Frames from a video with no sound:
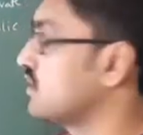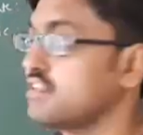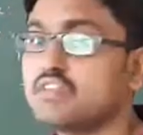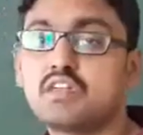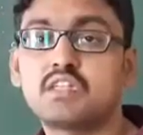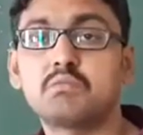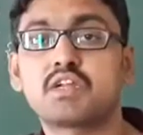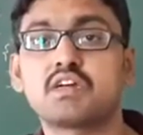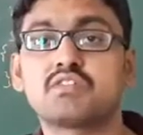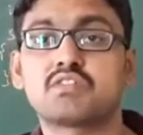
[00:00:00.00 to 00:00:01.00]
This is nothing but
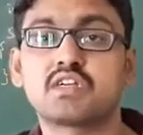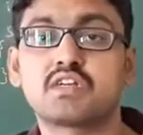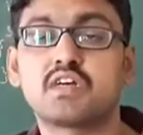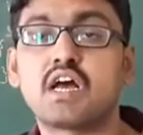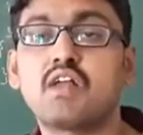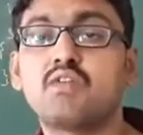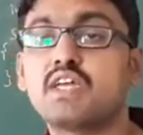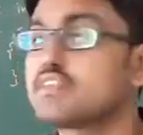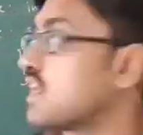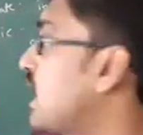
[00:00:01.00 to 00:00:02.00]
constructor.
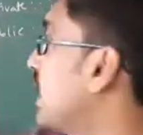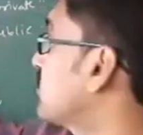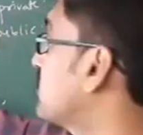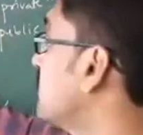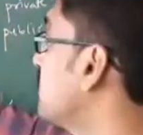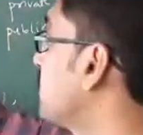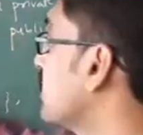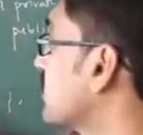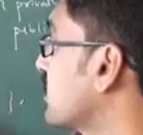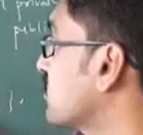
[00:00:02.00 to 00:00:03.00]
Always class name
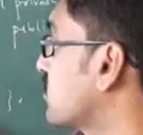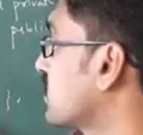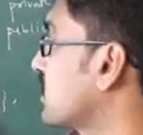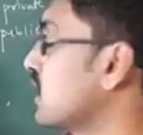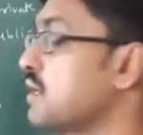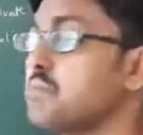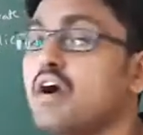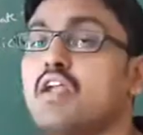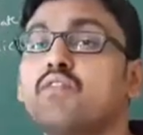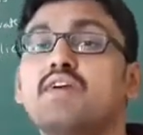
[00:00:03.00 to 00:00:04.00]
and constructor name
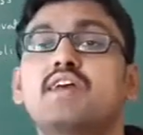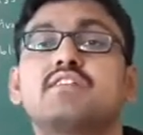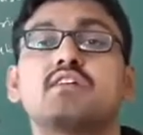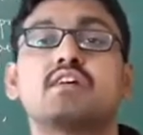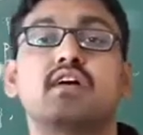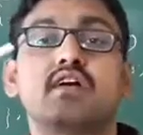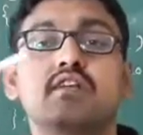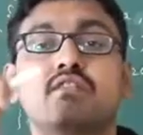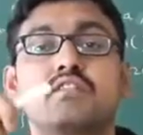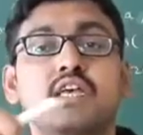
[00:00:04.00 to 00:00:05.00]
always
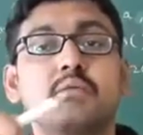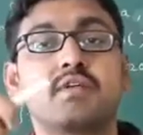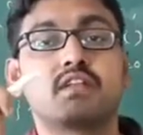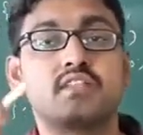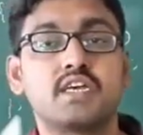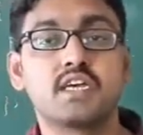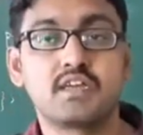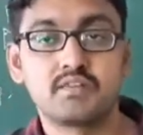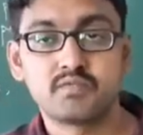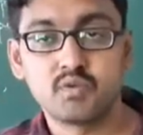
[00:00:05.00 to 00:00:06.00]
same irutte.
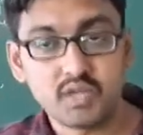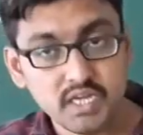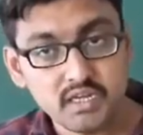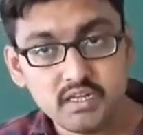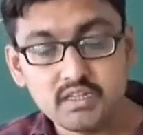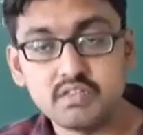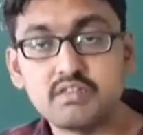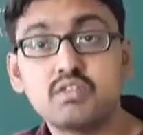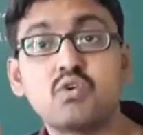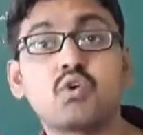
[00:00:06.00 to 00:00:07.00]
Okay, this
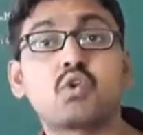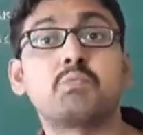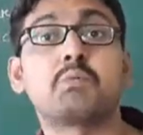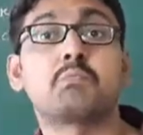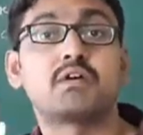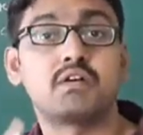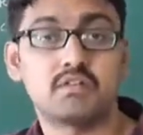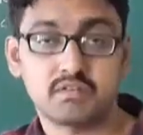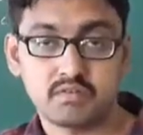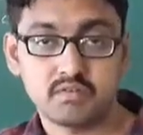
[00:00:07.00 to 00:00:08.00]
is you have to remember.
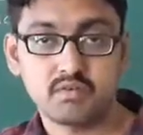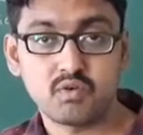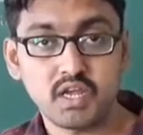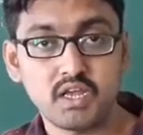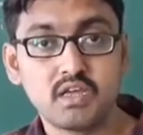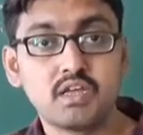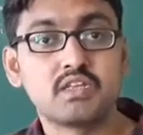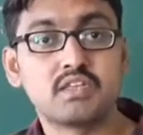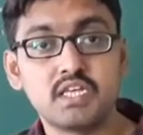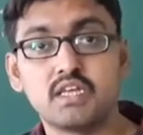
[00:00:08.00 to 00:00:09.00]
Okay,
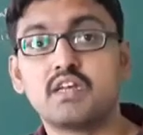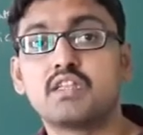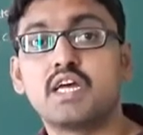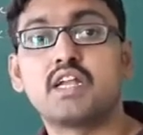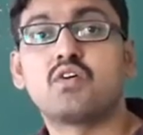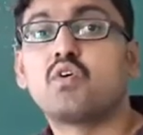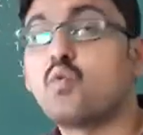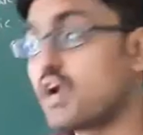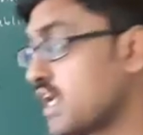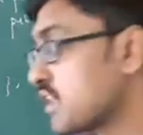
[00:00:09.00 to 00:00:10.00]
see, then
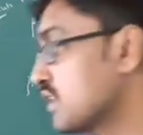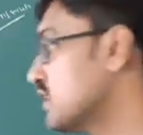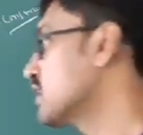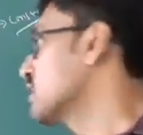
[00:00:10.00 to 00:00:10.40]
what are the